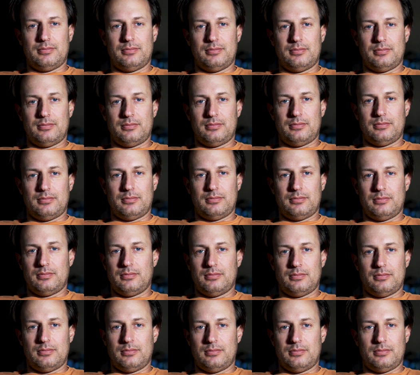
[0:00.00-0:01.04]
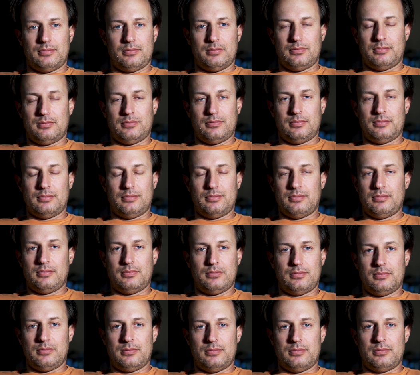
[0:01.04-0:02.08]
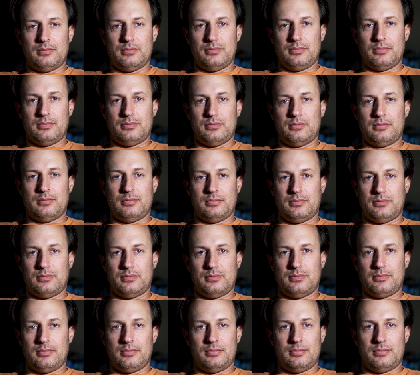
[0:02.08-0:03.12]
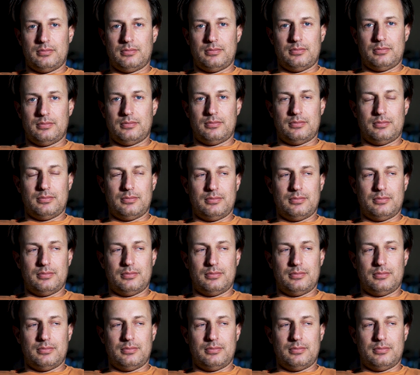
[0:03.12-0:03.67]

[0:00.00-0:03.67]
No one is speaking in this clip.